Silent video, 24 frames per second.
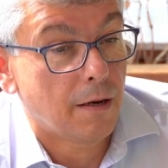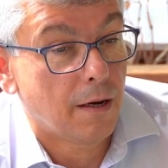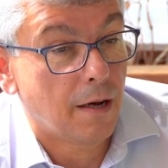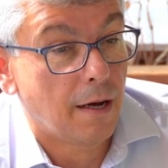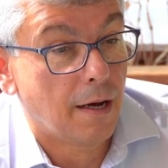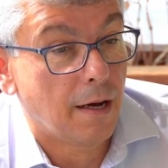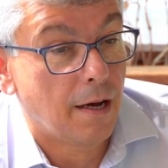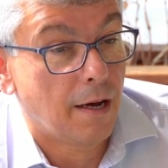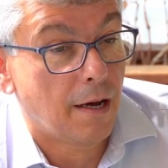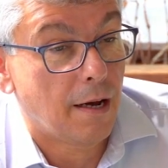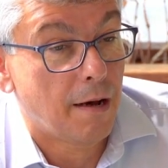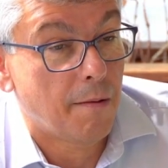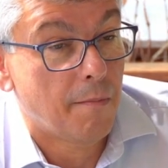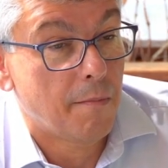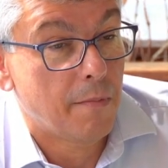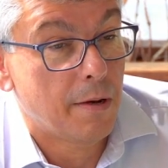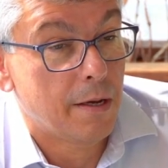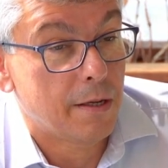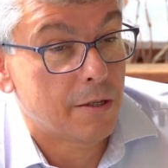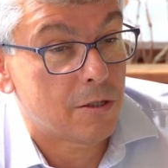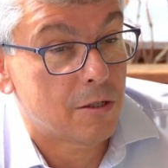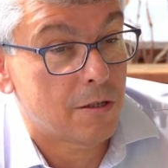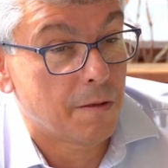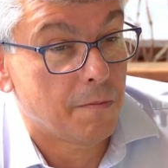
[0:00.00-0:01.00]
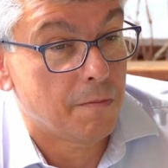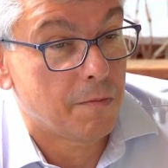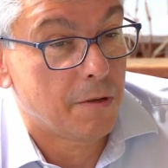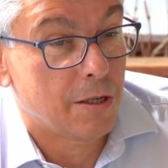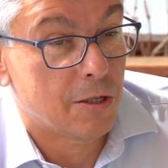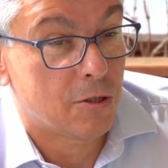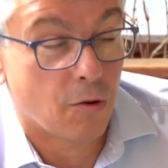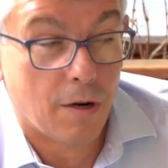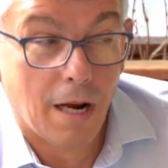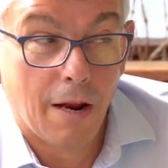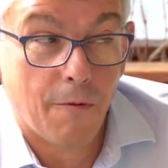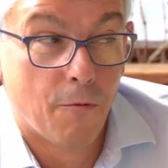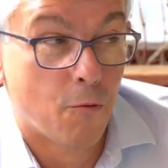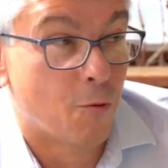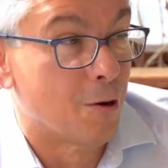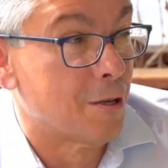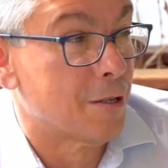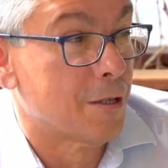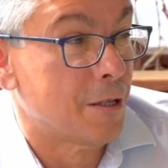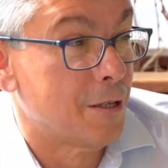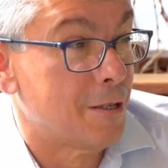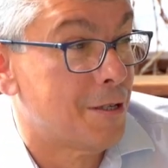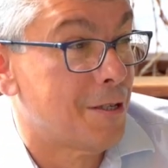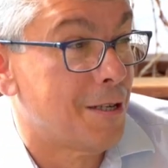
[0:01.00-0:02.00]
It's on
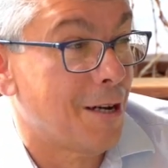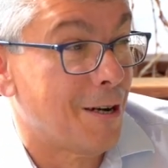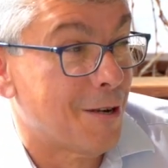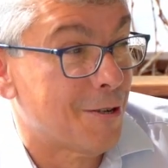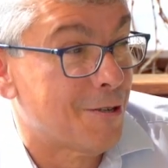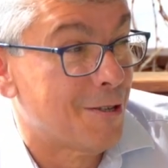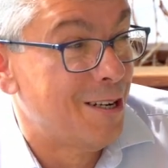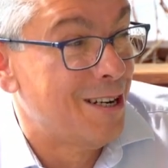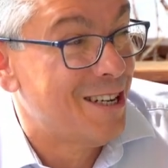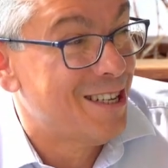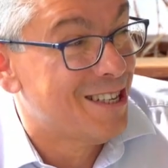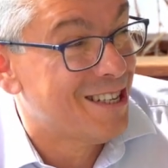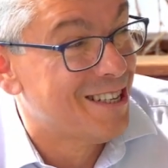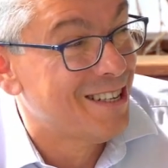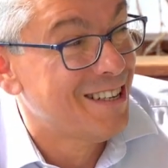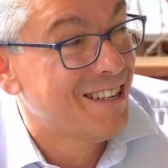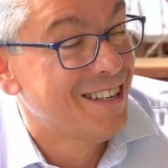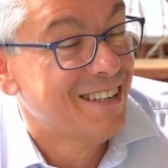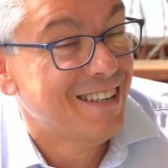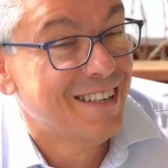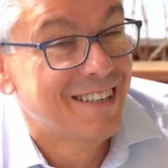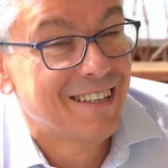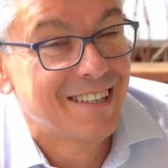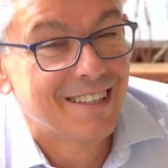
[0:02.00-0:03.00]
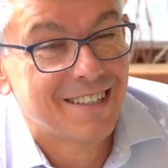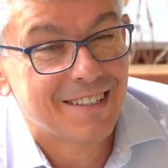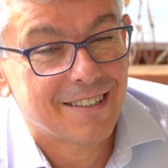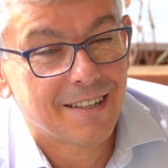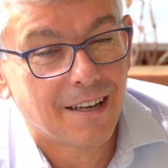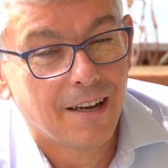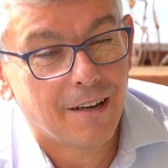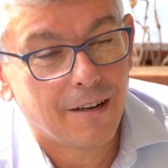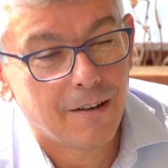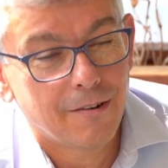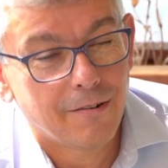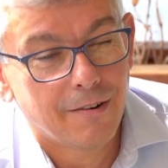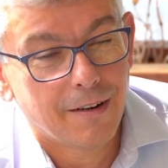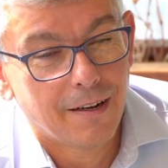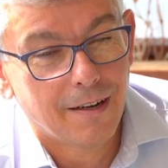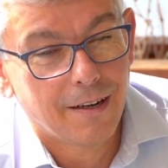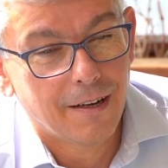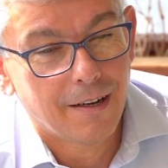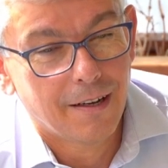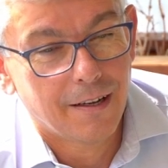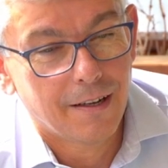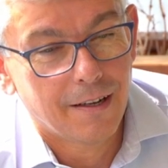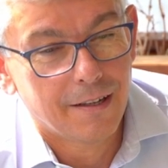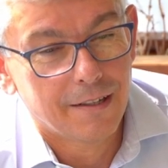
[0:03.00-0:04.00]
everyone's list, tungsten is,
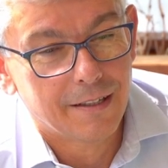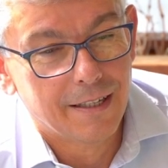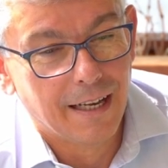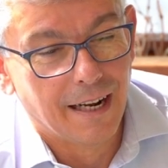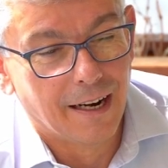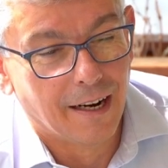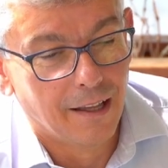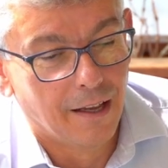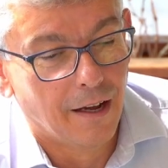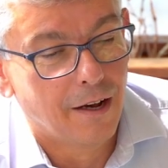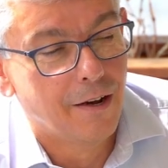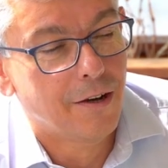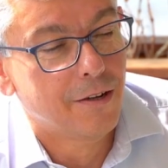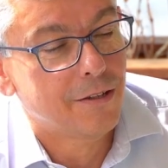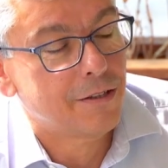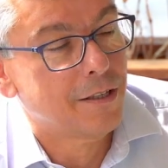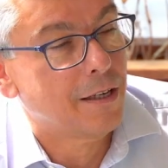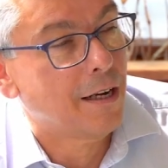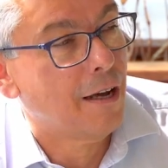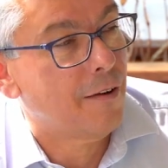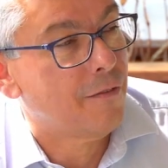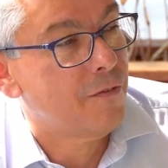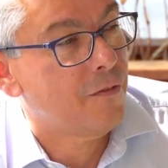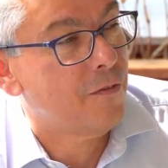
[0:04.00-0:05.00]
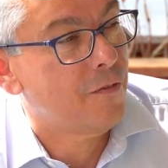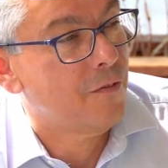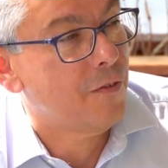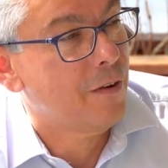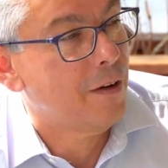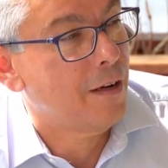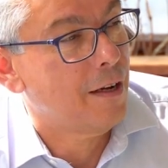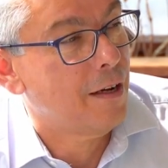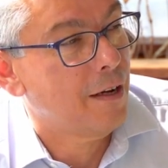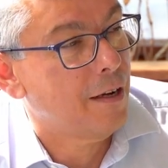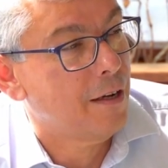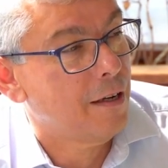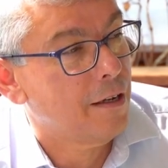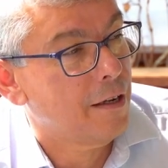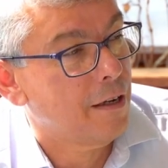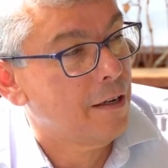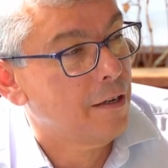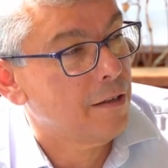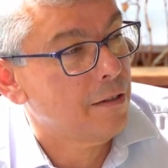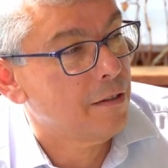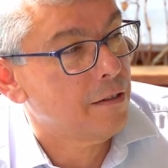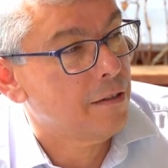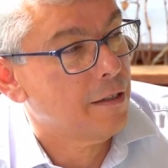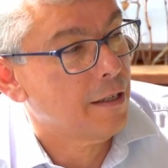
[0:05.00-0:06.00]
so that alone's enough, you
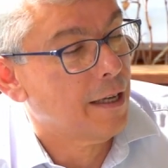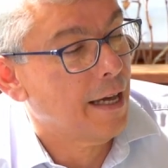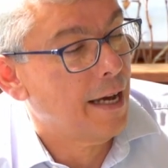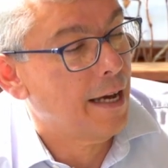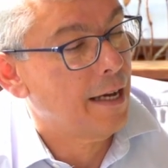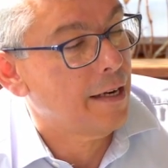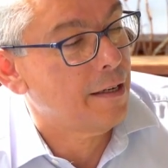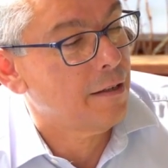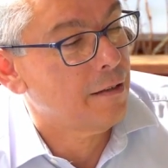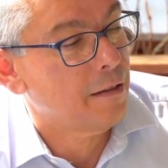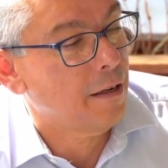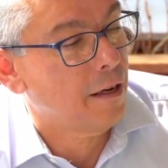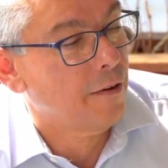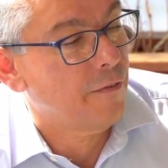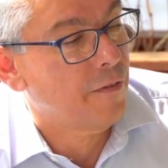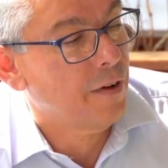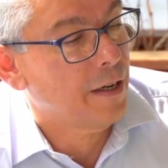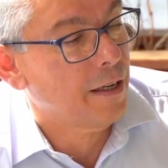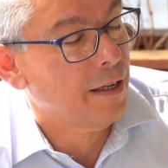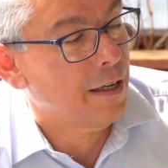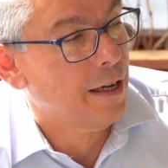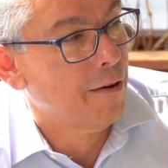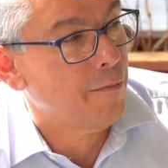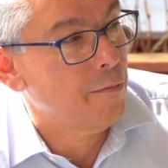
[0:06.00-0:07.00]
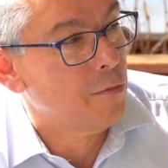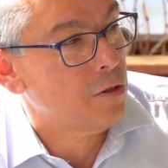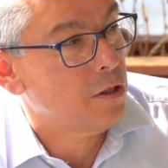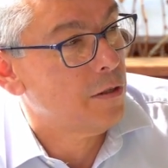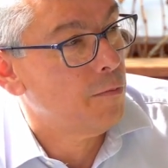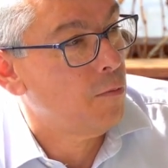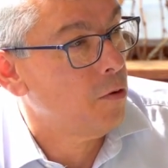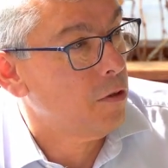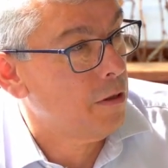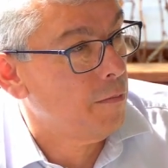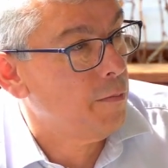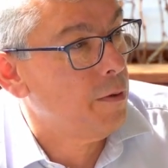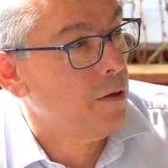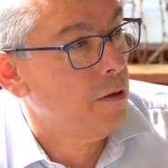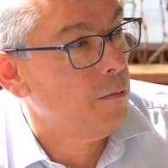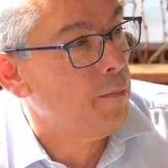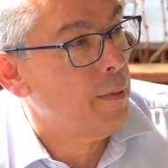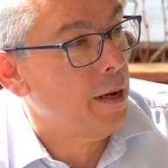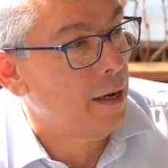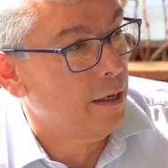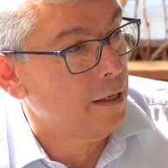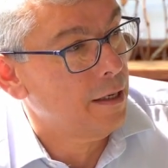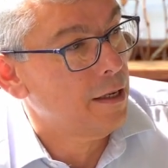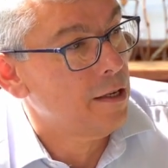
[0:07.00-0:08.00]
know, to gain, I think, government support to build
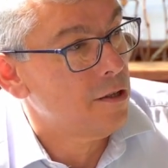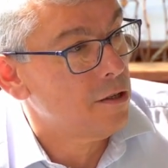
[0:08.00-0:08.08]
Mount